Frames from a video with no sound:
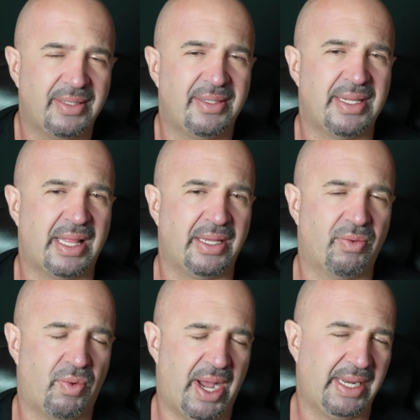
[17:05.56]

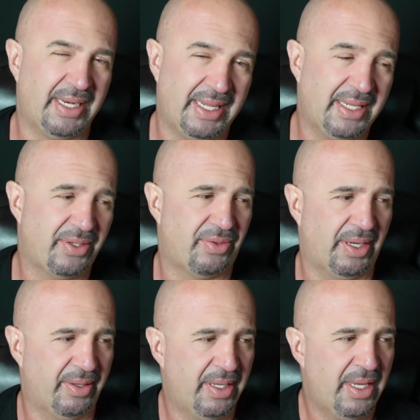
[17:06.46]
selling wine in history.
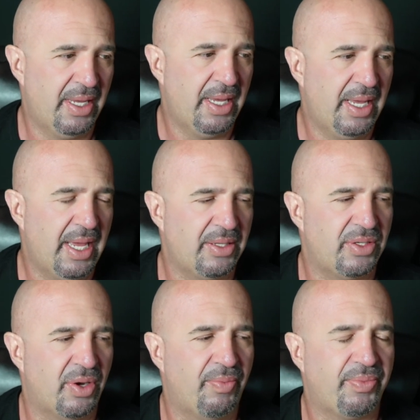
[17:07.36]
And
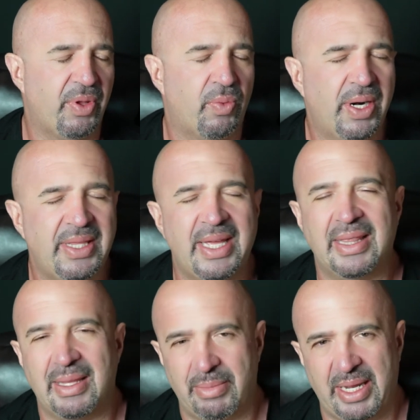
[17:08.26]
so, what did they
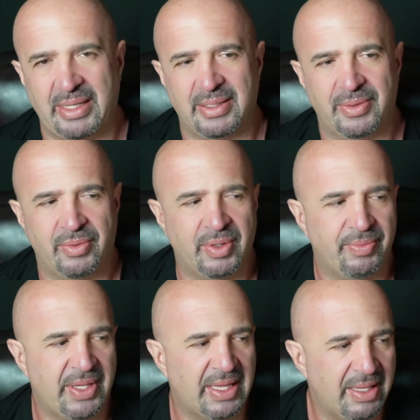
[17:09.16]
eliminate? Well,
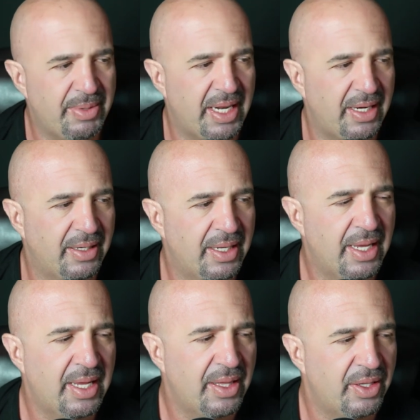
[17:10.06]
they eliminated
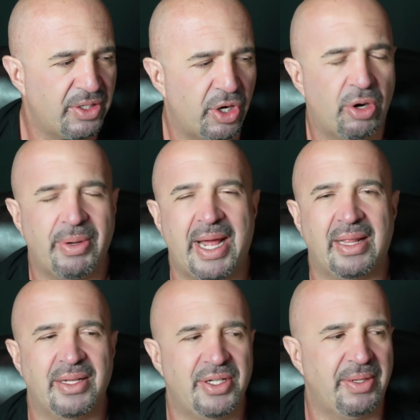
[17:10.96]
the
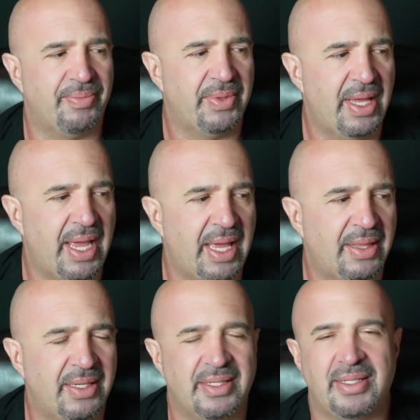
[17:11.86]
terminology and
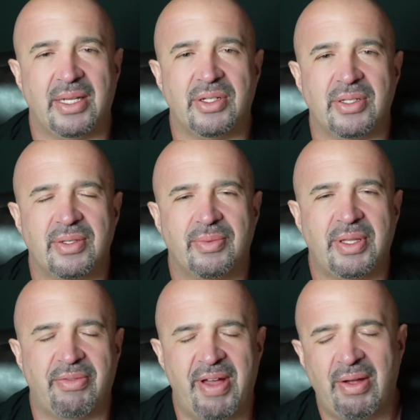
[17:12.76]
the distinctions. What they
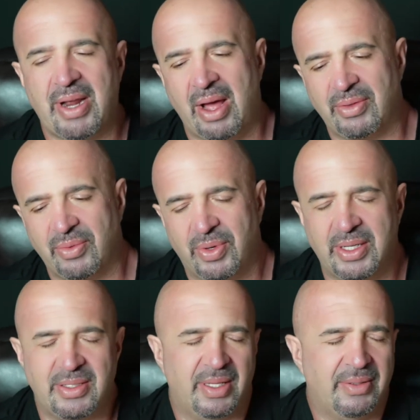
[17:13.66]
found out
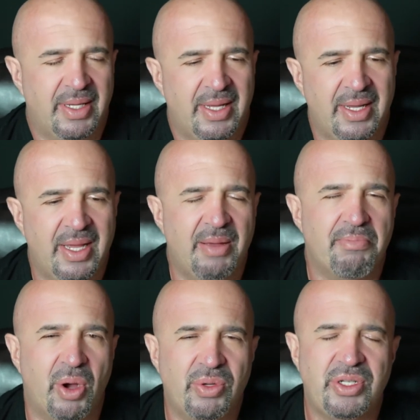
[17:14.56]
was that
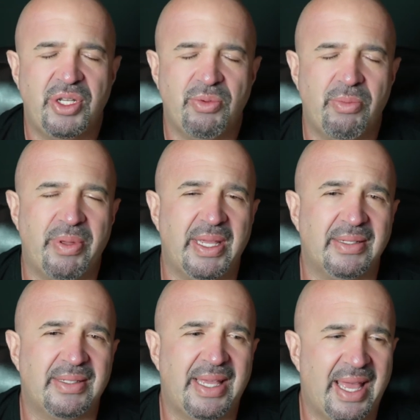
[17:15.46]
most human
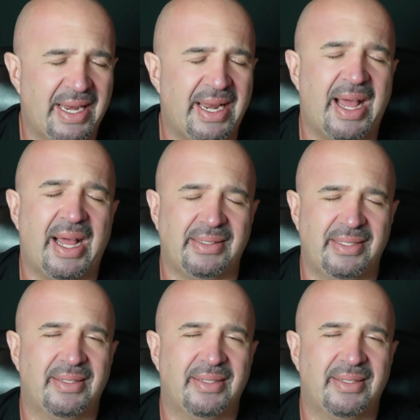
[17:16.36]
beings cannot